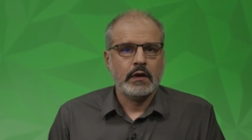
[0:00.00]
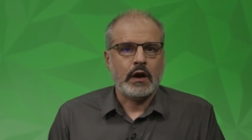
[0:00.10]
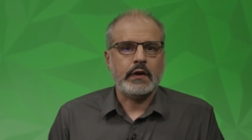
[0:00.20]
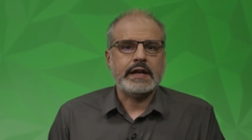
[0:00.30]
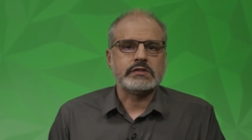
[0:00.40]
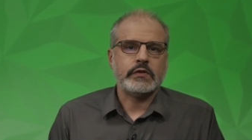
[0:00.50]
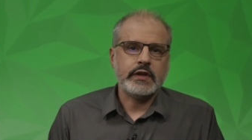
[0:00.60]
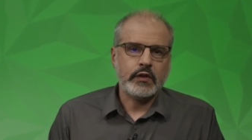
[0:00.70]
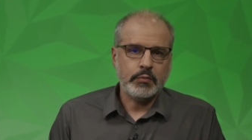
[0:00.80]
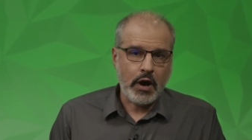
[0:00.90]
All right, so the
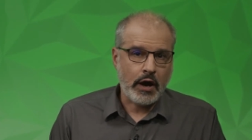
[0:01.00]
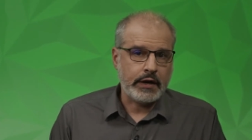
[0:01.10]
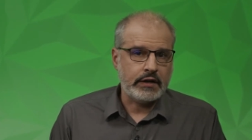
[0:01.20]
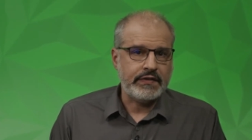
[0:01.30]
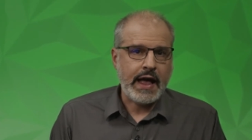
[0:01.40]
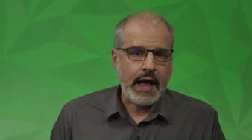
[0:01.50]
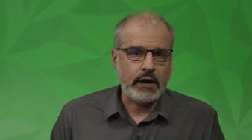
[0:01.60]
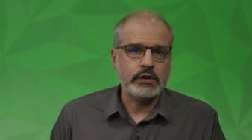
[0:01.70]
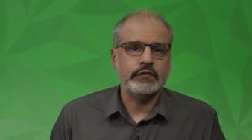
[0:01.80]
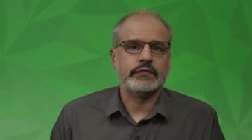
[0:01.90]
other part of how
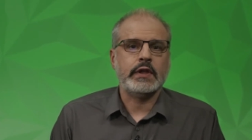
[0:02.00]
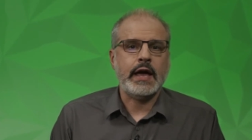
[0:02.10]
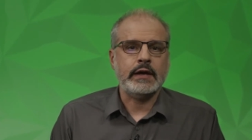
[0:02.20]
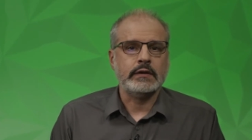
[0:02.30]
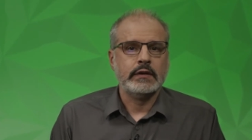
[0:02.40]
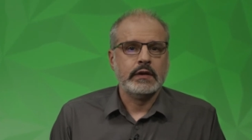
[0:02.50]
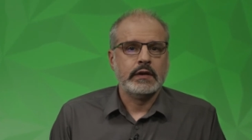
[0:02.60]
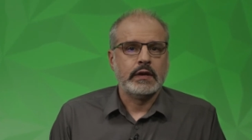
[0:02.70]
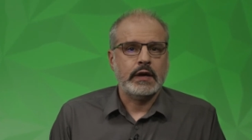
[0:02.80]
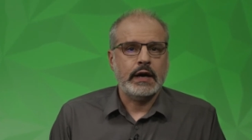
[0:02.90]
you flight
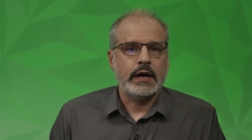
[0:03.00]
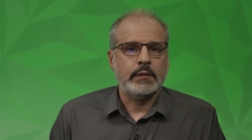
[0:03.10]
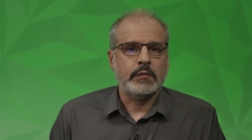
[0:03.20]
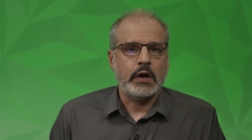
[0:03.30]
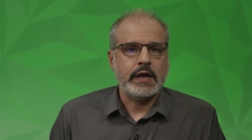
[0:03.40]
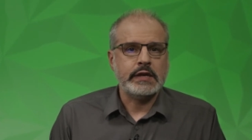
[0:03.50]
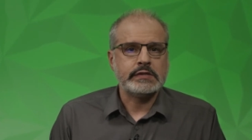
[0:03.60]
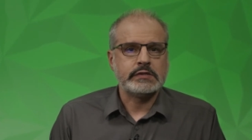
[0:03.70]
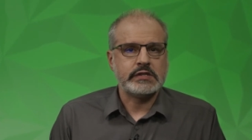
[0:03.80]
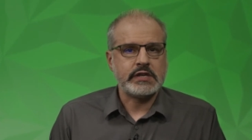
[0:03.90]
um,
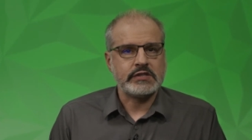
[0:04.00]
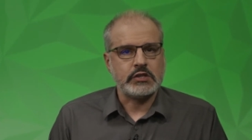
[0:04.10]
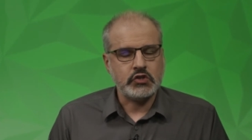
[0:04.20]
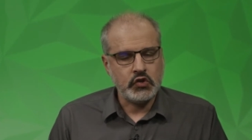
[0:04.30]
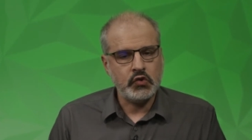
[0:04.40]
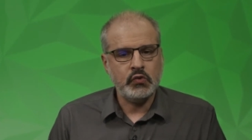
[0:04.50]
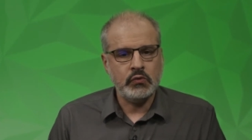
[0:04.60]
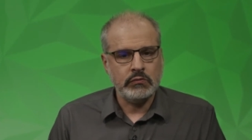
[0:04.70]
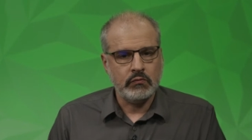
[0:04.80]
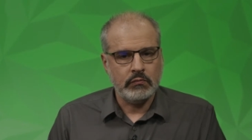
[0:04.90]
is discussing
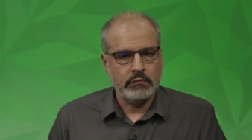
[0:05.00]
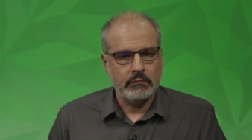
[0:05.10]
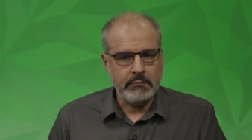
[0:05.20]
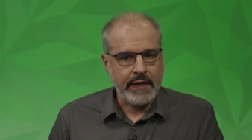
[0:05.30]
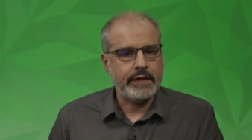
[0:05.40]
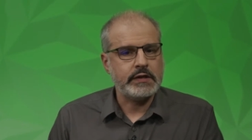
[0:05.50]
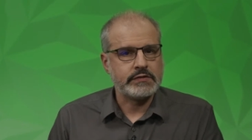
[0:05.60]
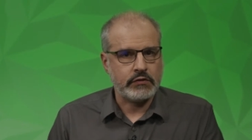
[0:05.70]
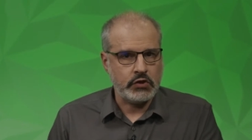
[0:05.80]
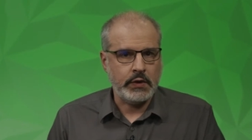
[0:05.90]
two methods
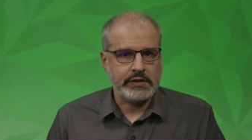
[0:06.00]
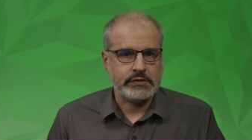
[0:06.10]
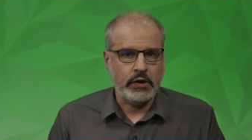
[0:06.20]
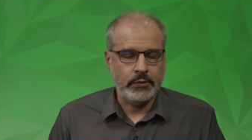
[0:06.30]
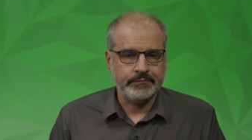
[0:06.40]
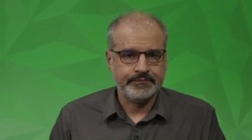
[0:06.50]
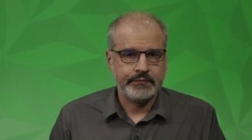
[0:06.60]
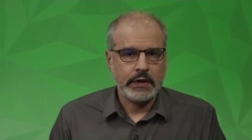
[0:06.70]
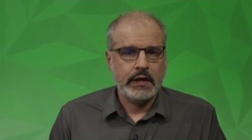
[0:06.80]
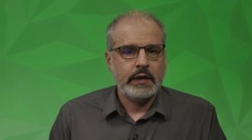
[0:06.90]
for doing so.
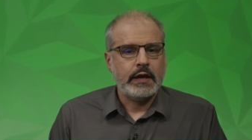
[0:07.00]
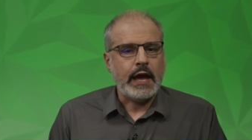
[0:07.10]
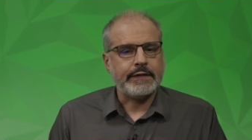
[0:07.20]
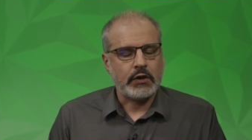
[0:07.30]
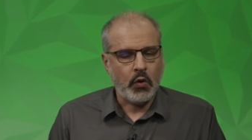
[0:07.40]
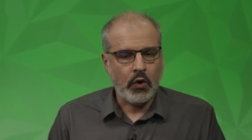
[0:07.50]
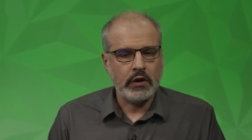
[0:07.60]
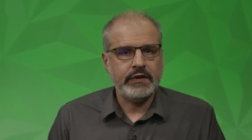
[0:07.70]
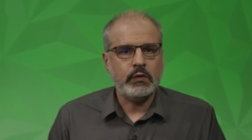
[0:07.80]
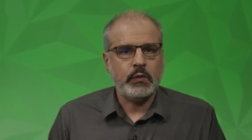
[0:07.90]
At the core of it,